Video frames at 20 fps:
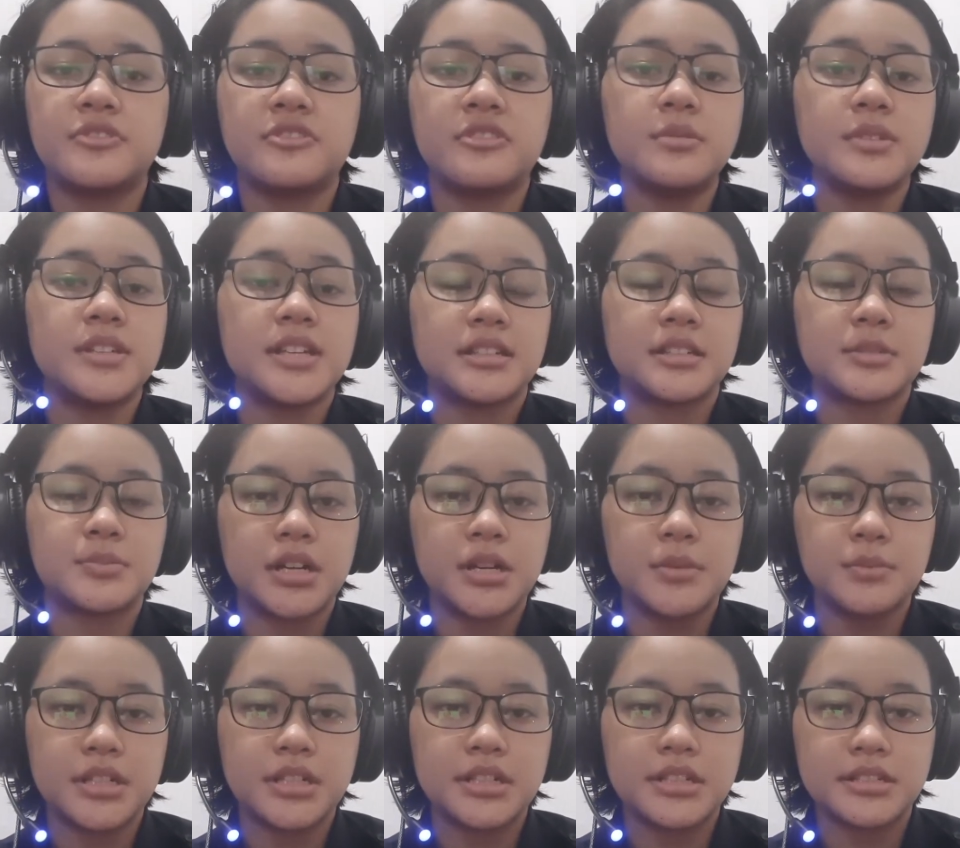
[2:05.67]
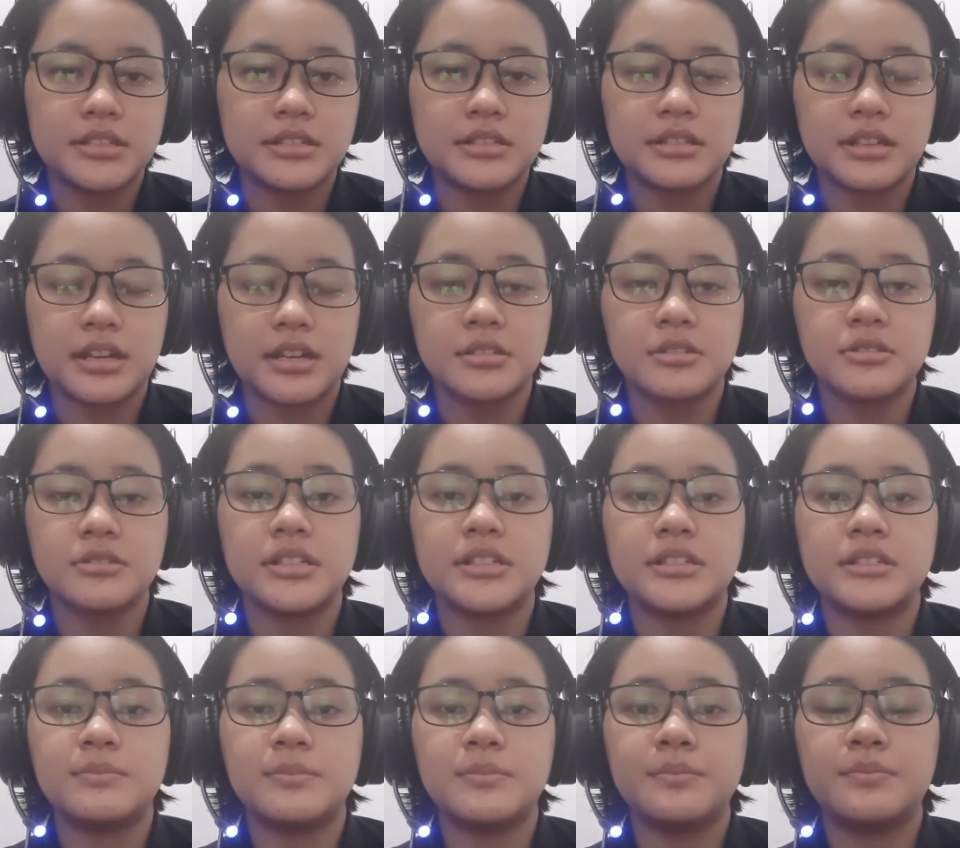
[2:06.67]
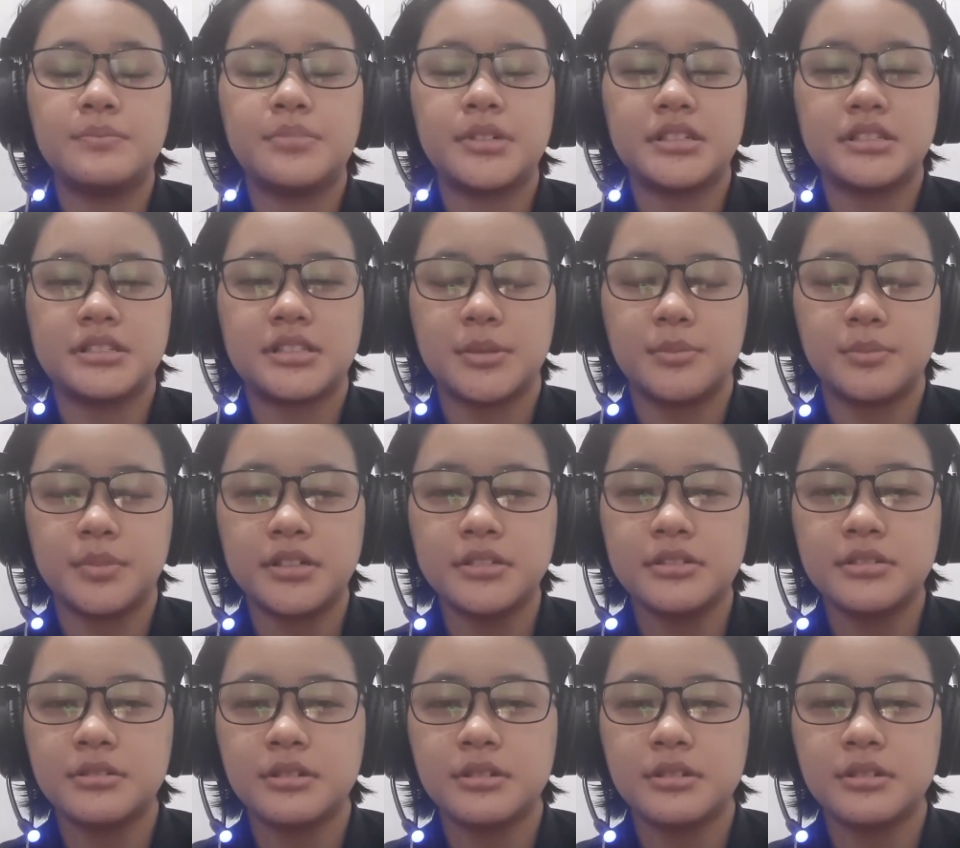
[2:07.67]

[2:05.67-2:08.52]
perform the experiment is actually pretty simple.